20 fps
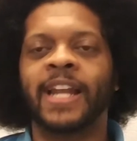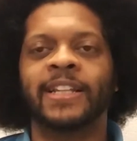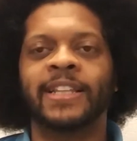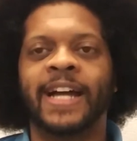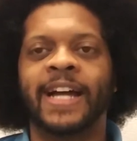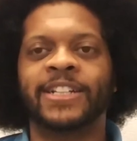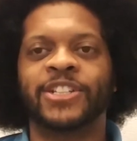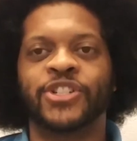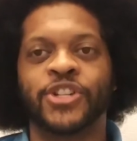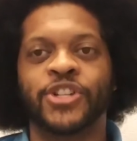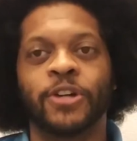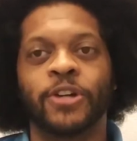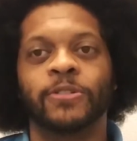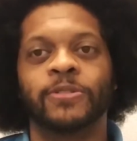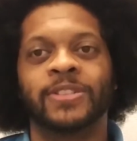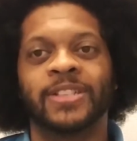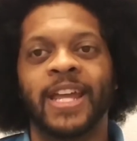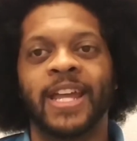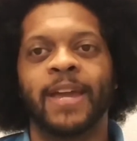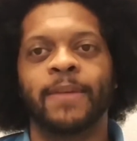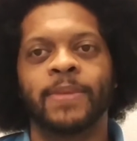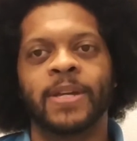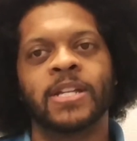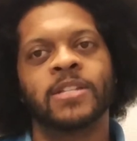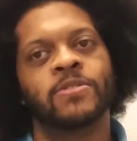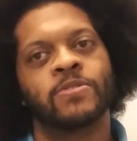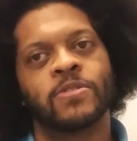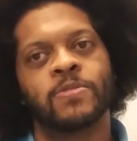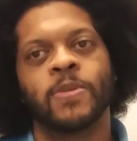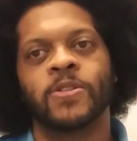not a lot to show
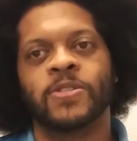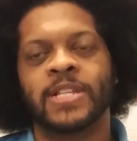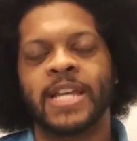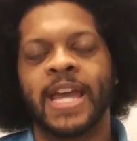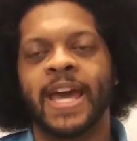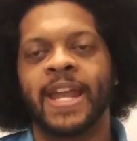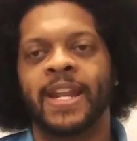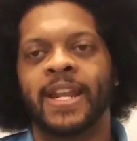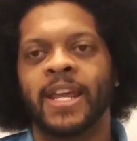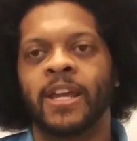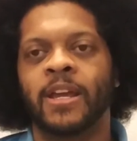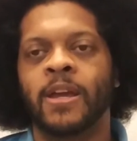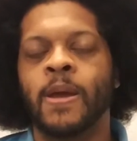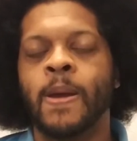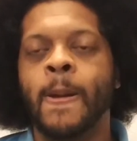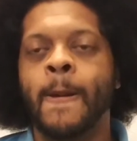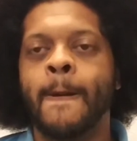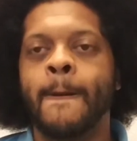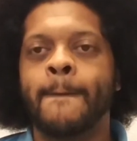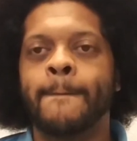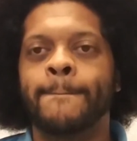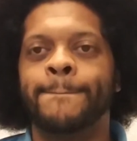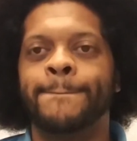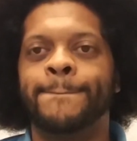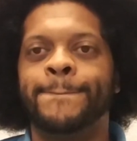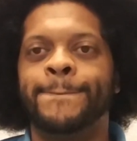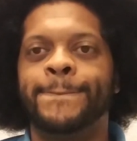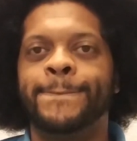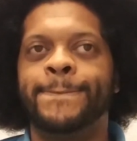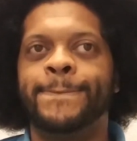today because it was mostly editing.
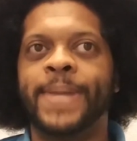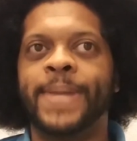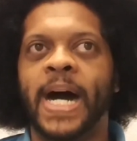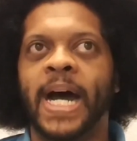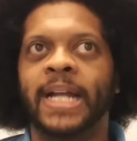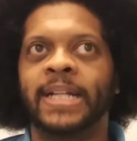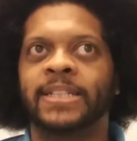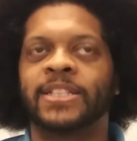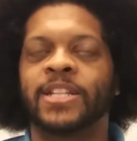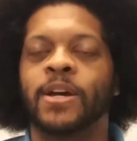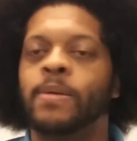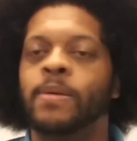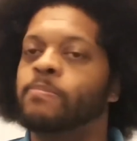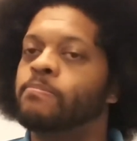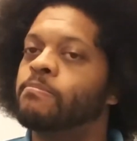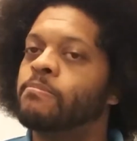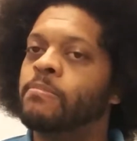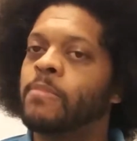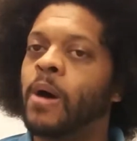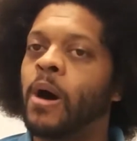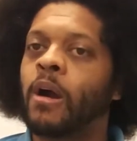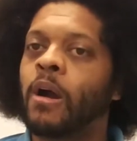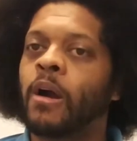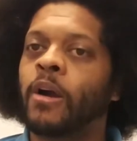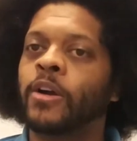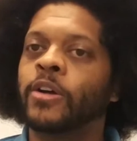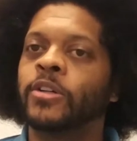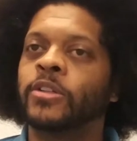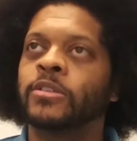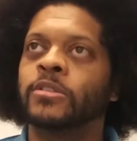But
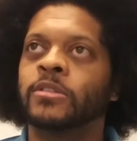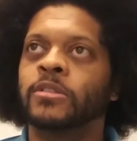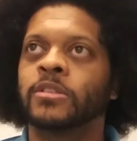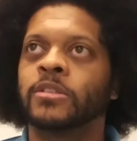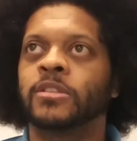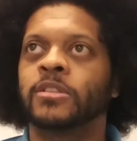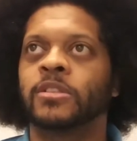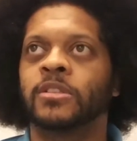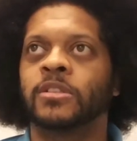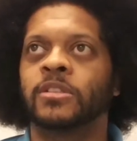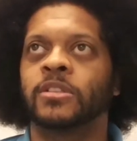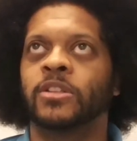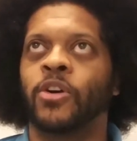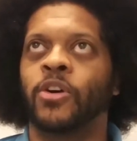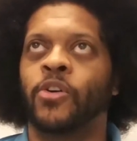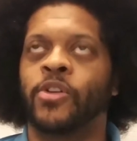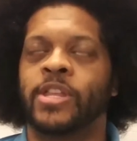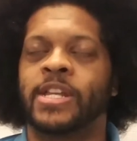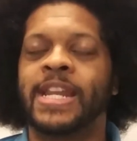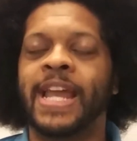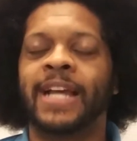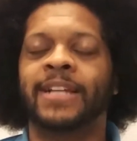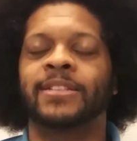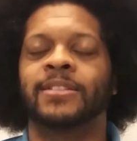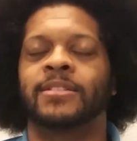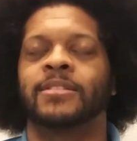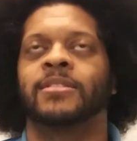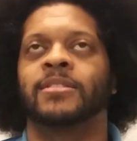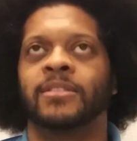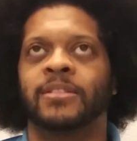tomorrow's, or the
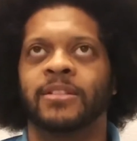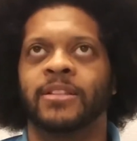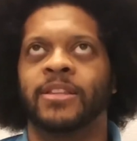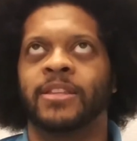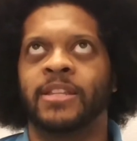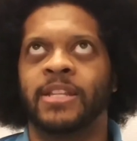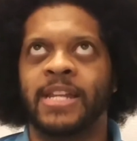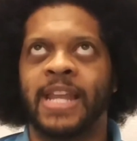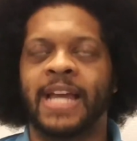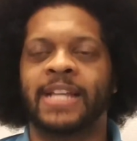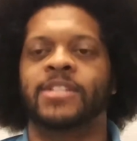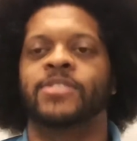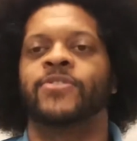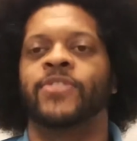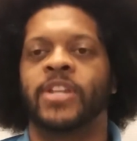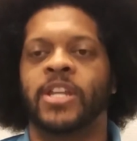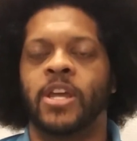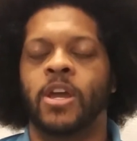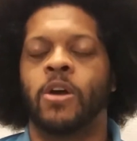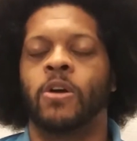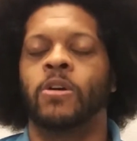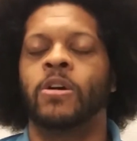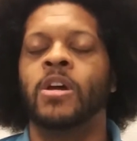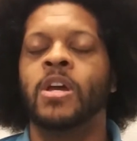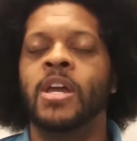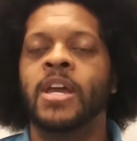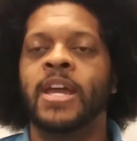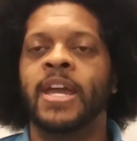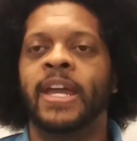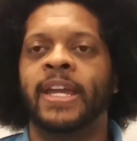next
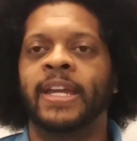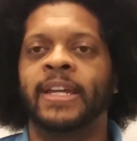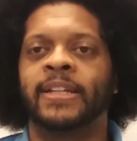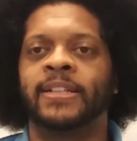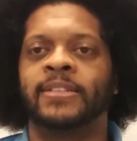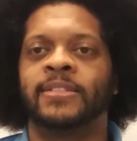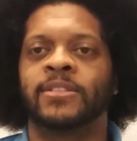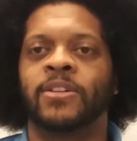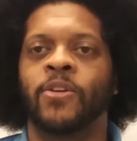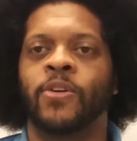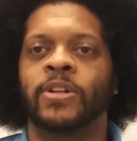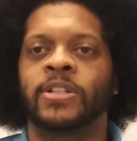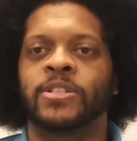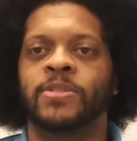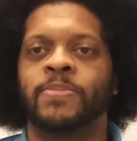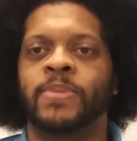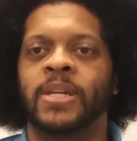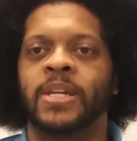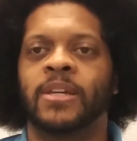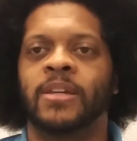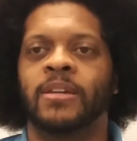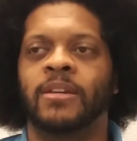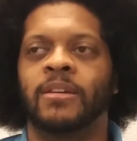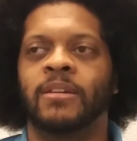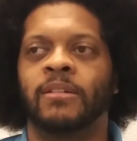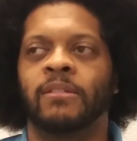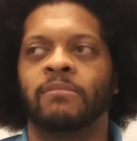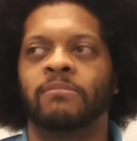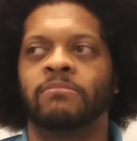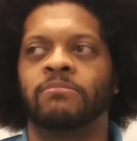video is going to
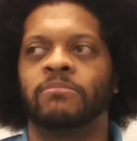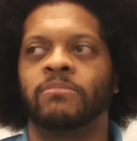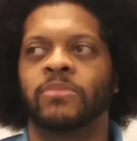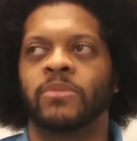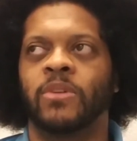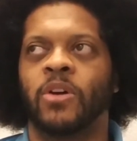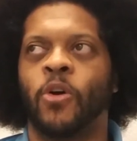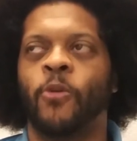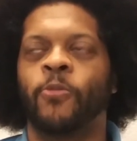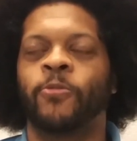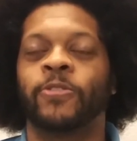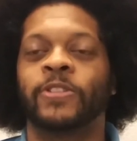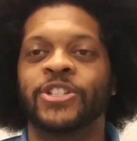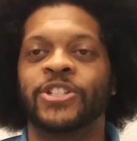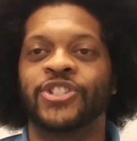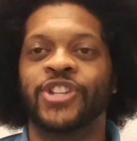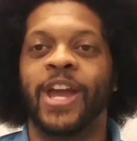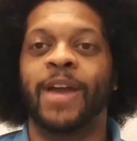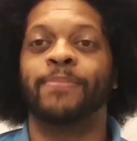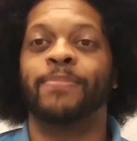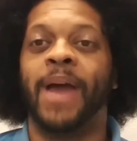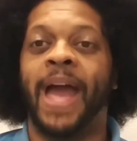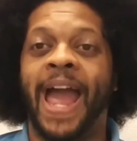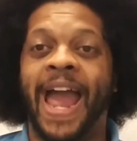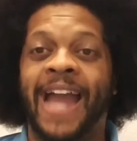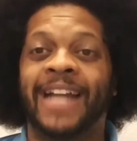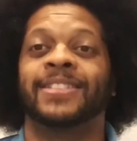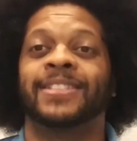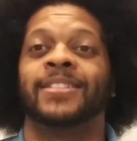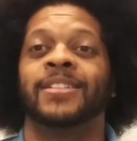be hopefully
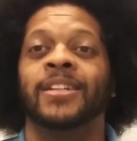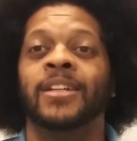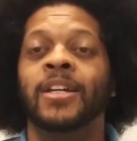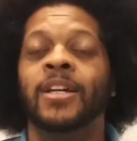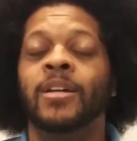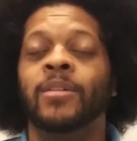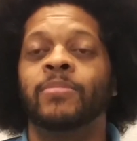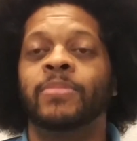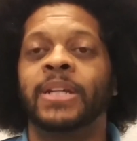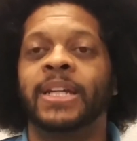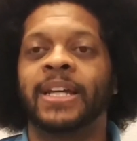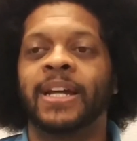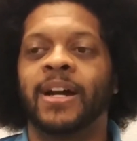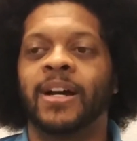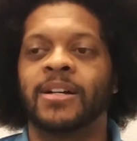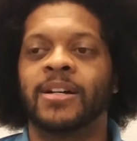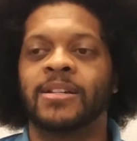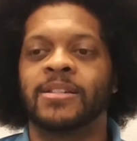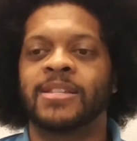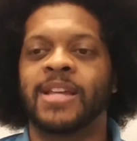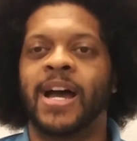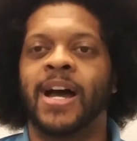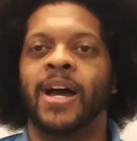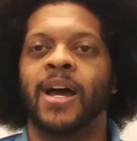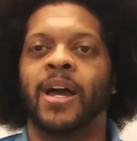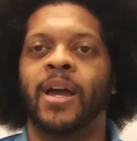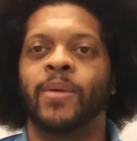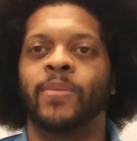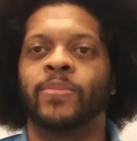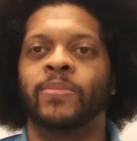jam-packed,
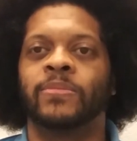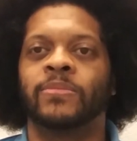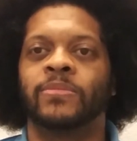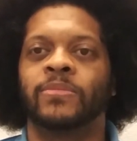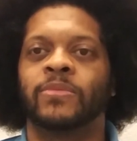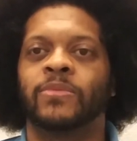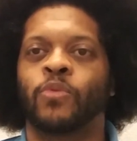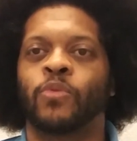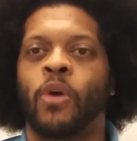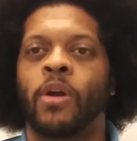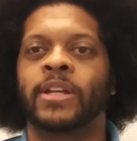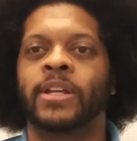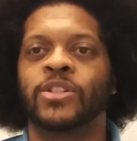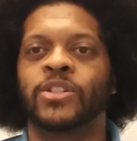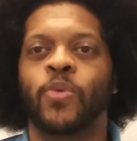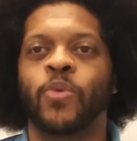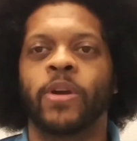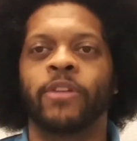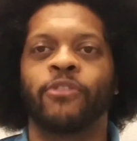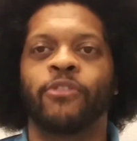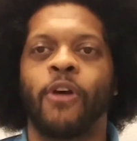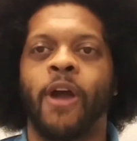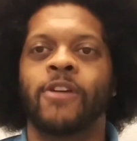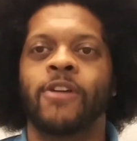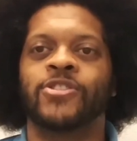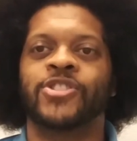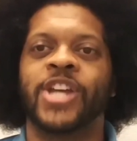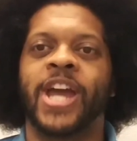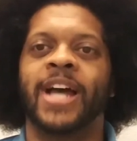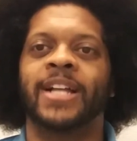because I'm running a
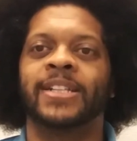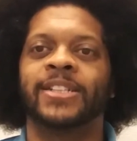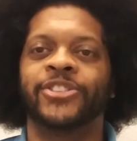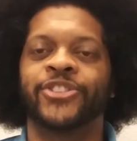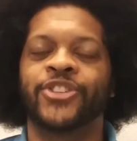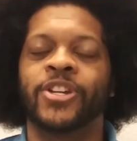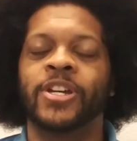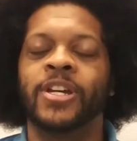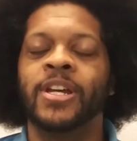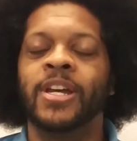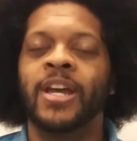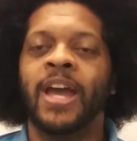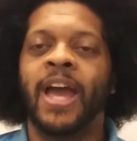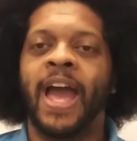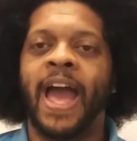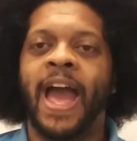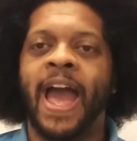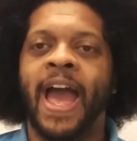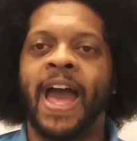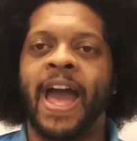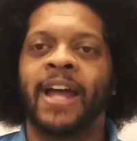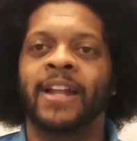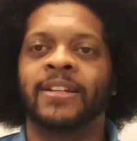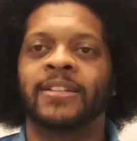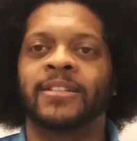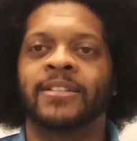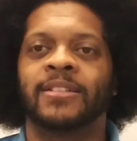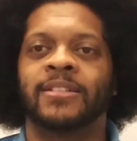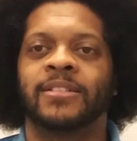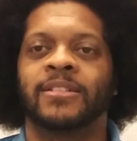24-hour challenge
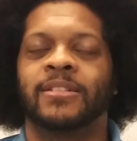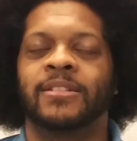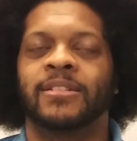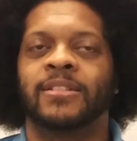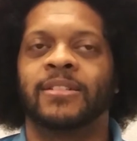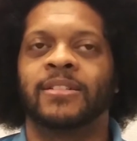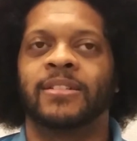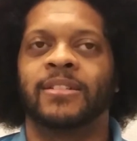at